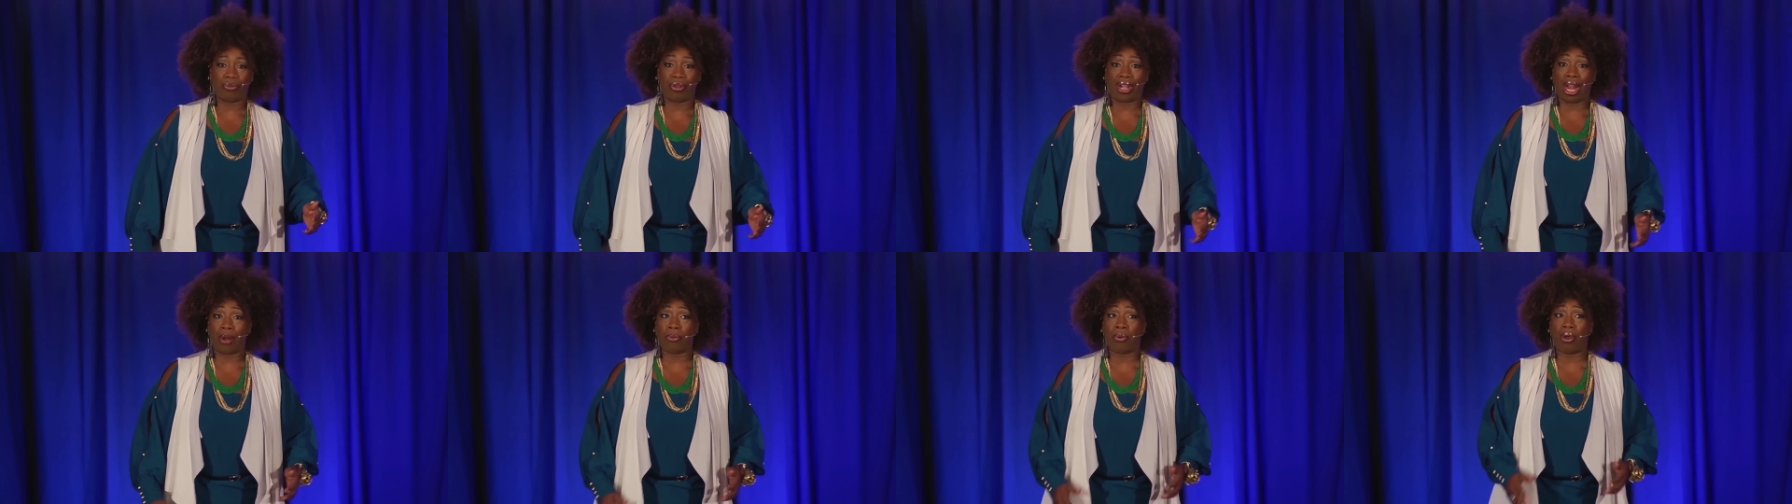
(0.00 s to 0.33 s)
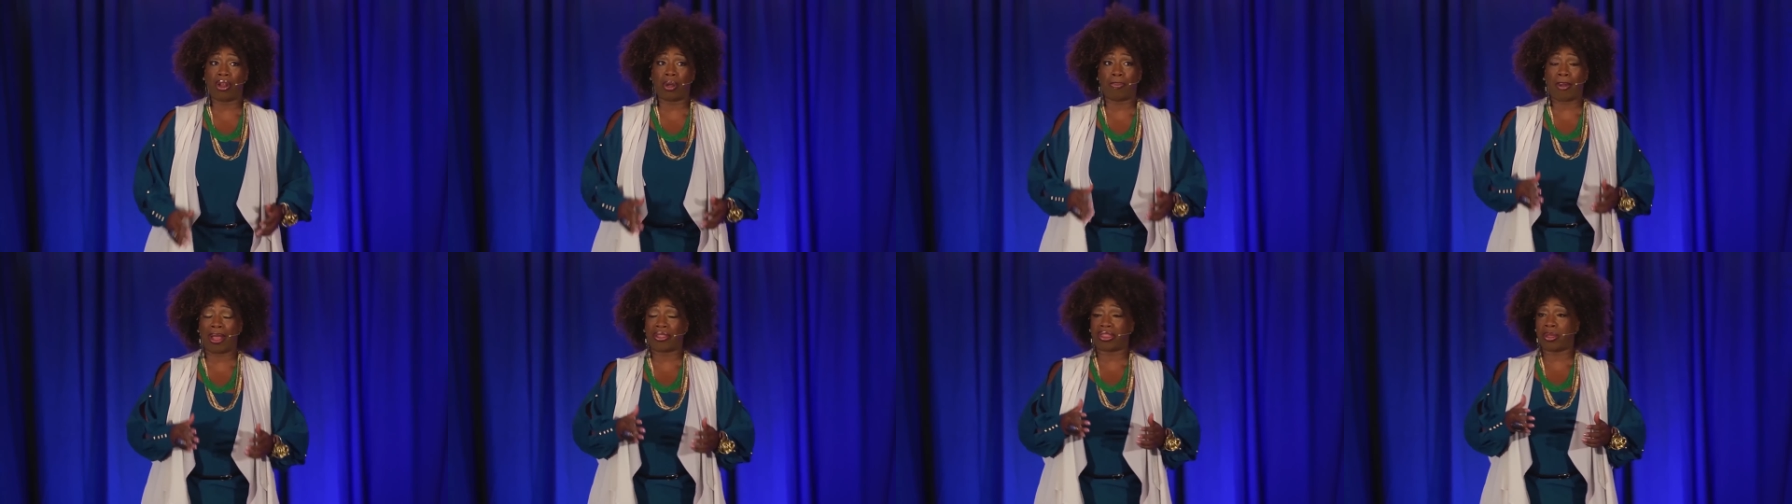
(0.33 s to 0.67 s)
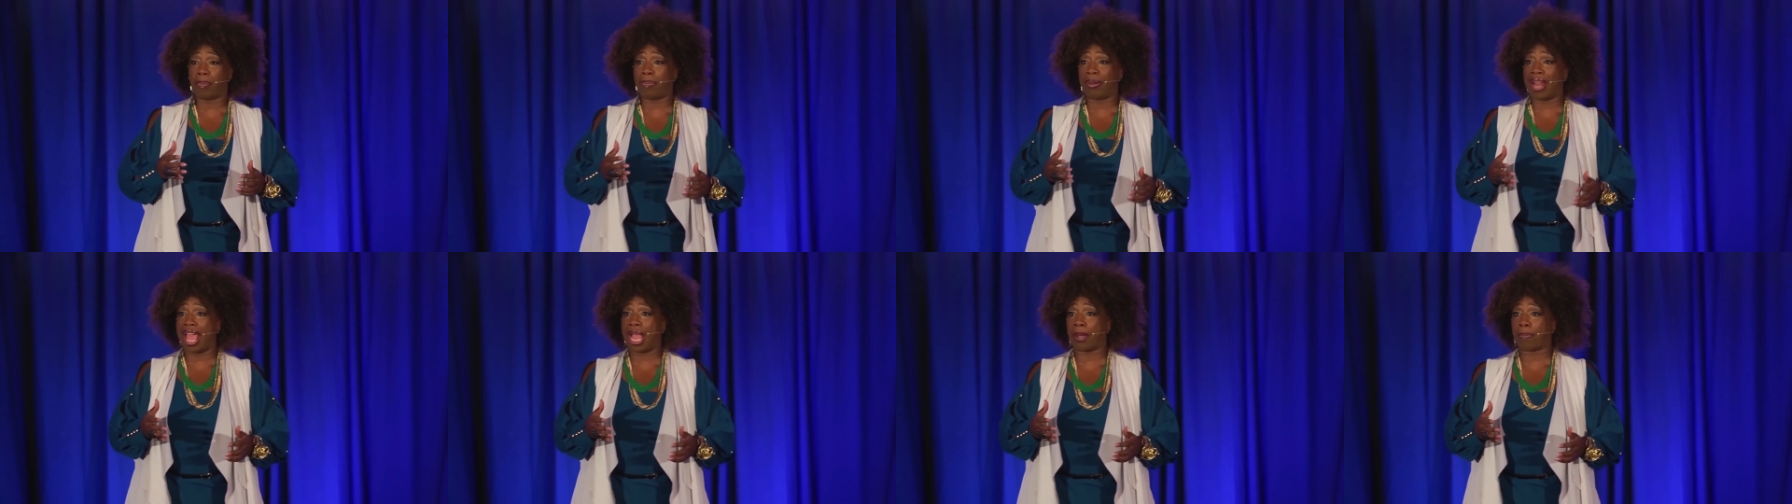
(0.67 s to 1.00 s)
When I wrote about
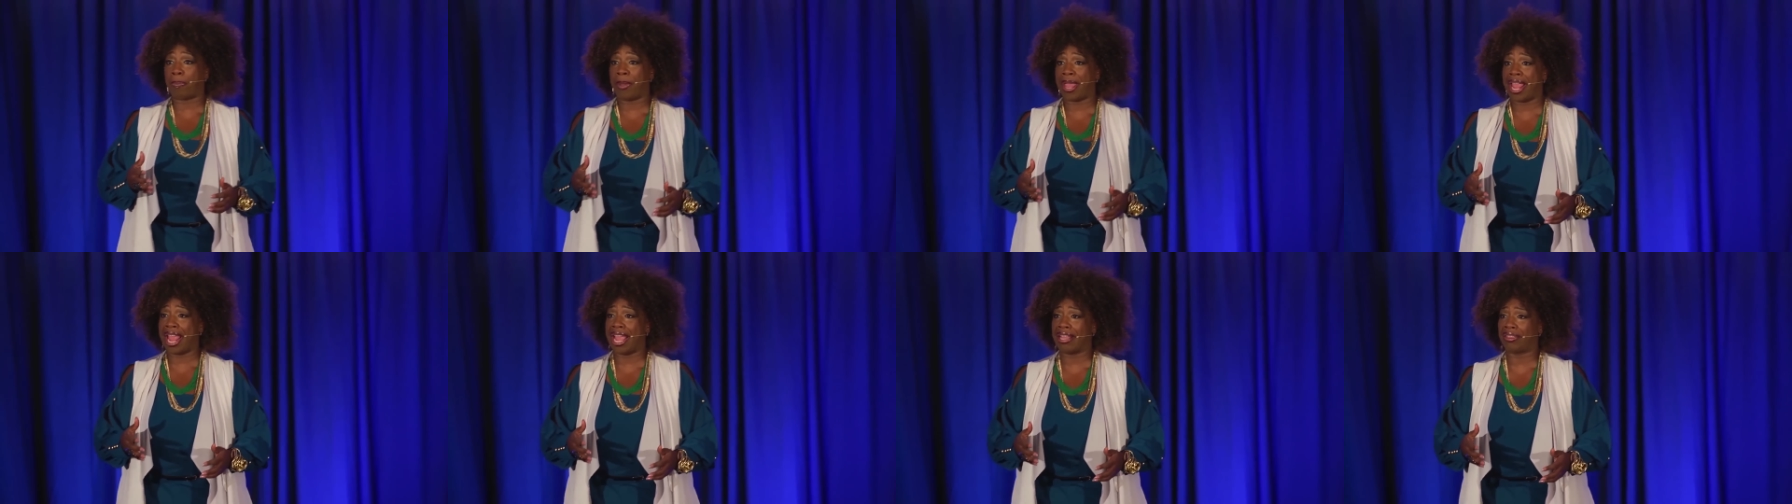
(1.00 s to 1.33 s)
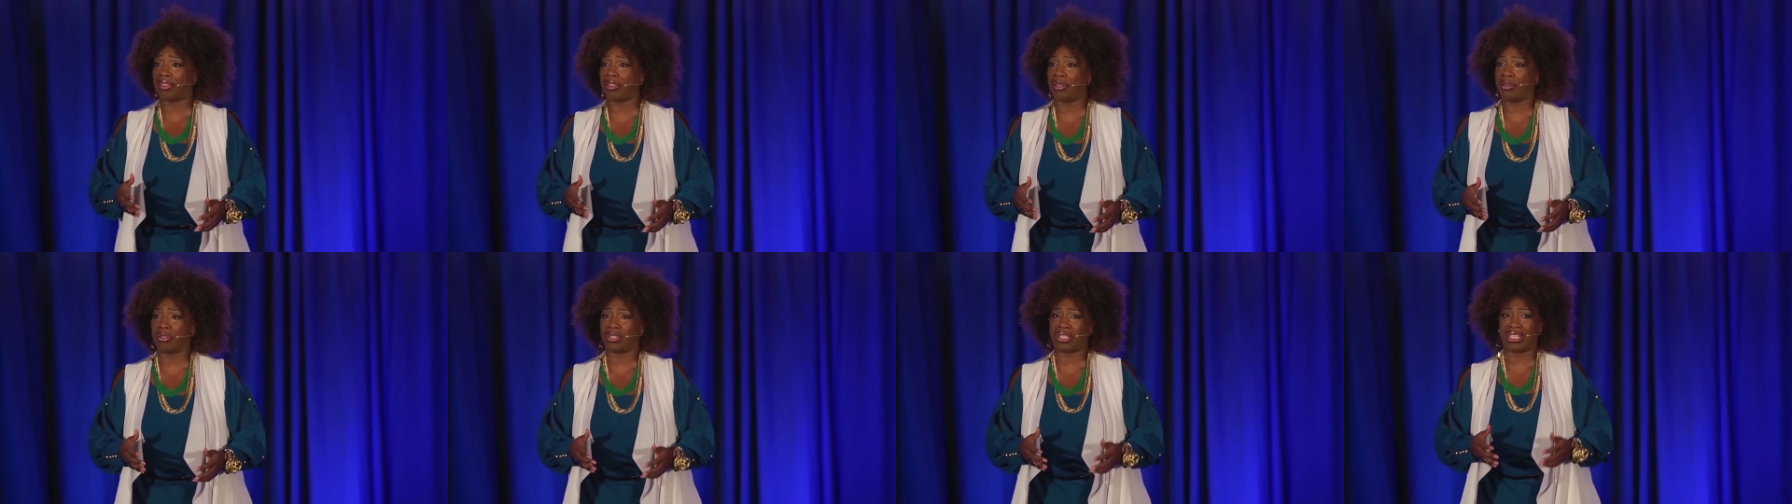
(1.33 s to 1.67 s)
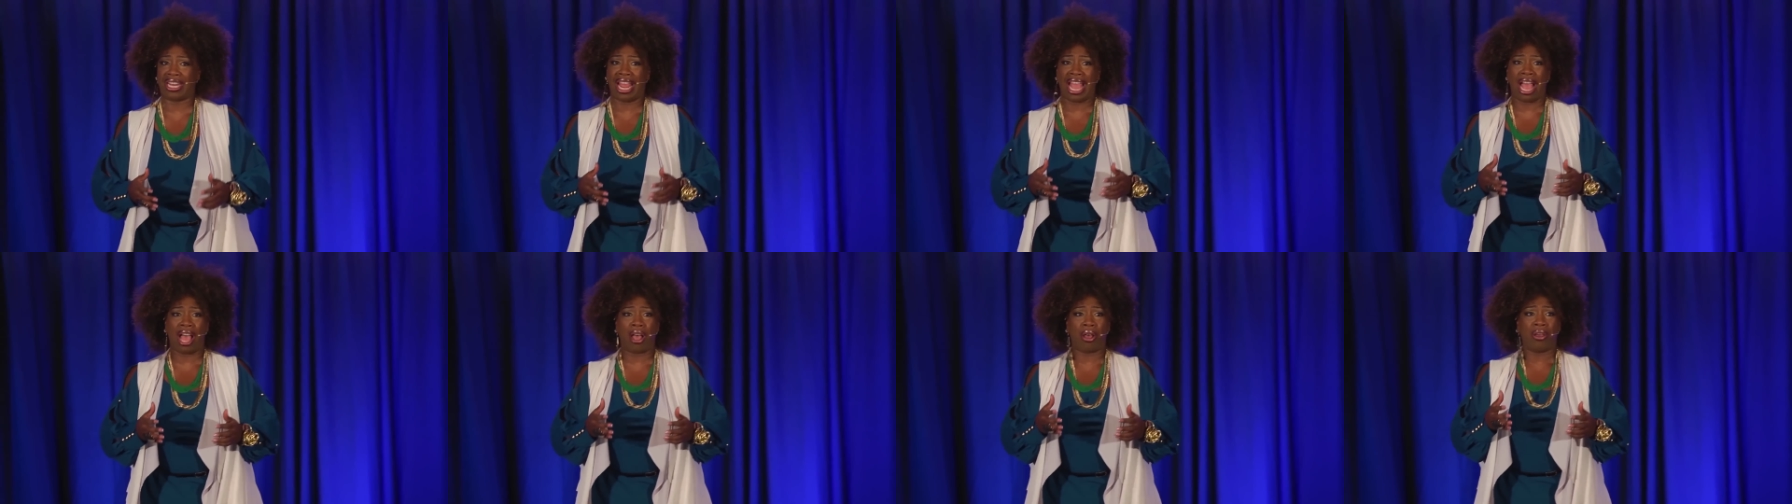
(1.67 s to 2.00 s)
the Black Panthers
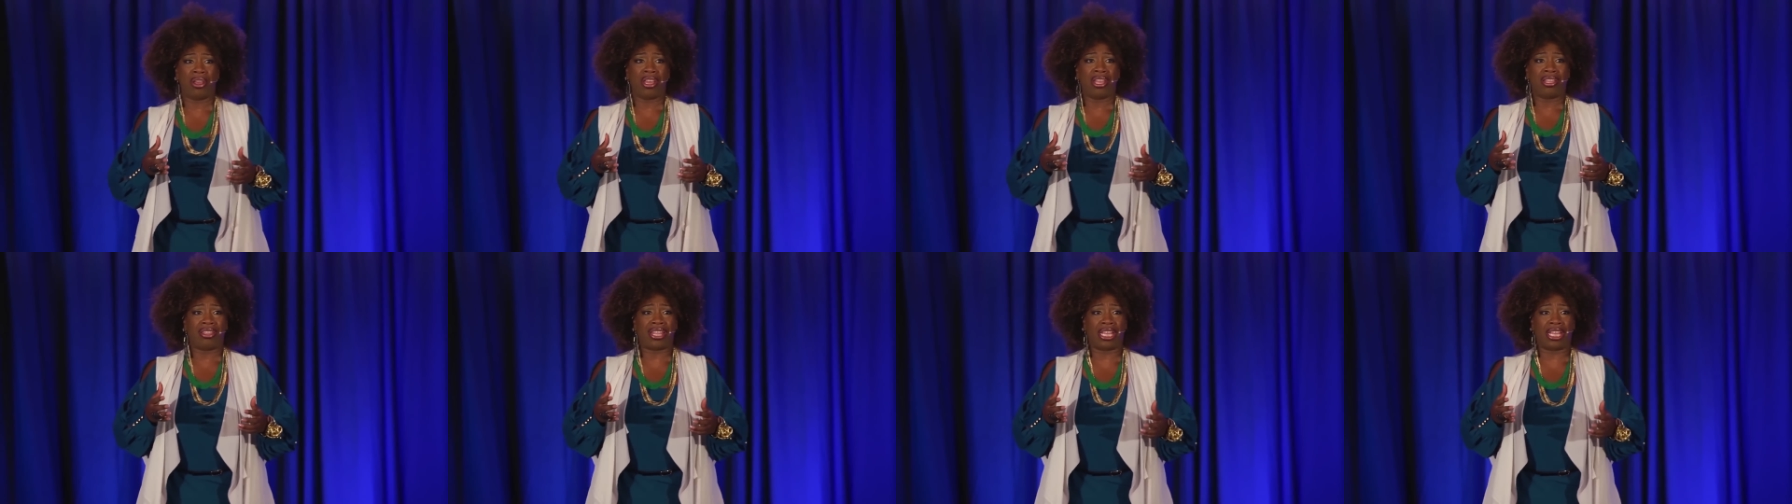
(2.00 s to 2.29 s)
and how